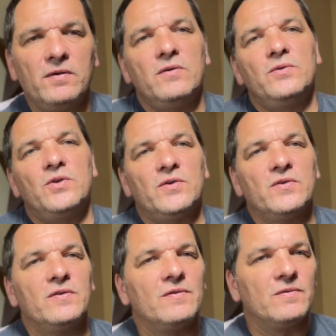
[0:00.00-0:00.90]
You
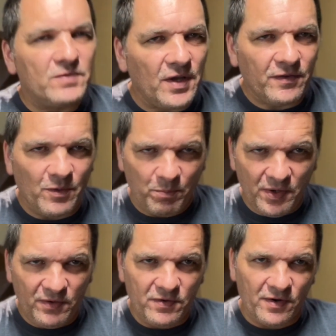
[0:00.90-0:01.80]
just take the
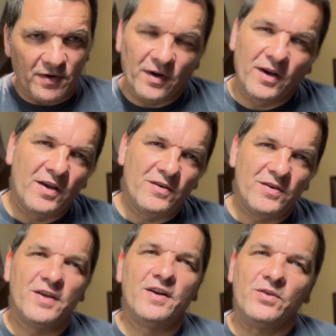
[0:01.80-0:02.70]
picture and
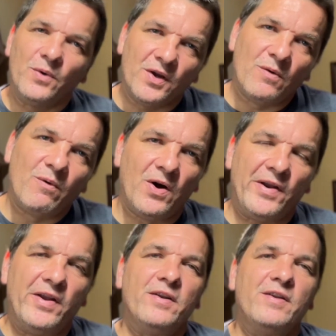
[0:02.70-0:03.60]
you get it the way you want it.